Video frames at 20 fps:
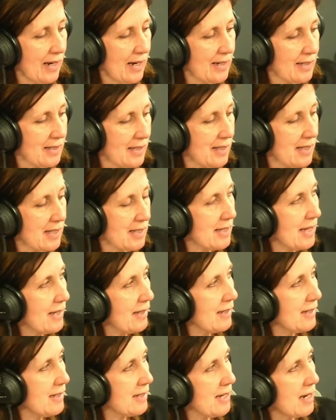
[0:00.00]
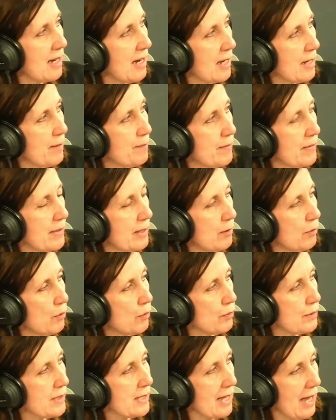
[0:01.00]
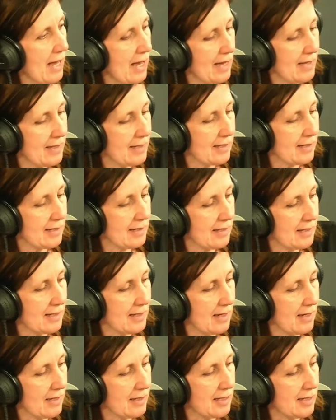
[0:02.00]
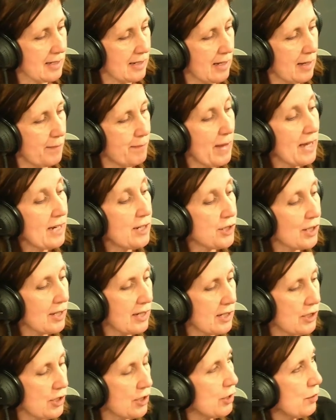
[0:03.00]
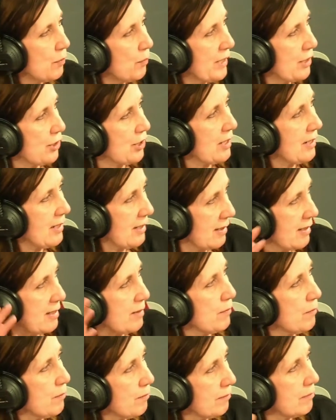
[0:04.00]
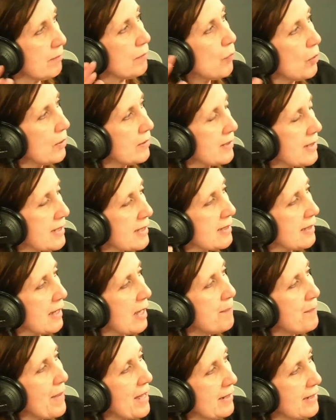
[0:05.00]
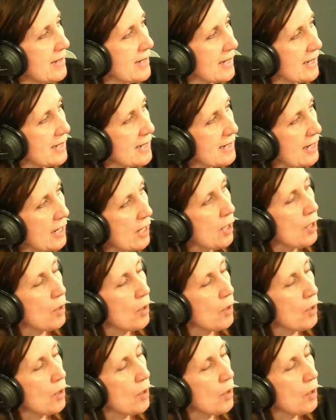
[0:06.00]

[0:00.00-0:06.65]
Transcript: it's the second time the Lords has discussed a major issue which it wants amended.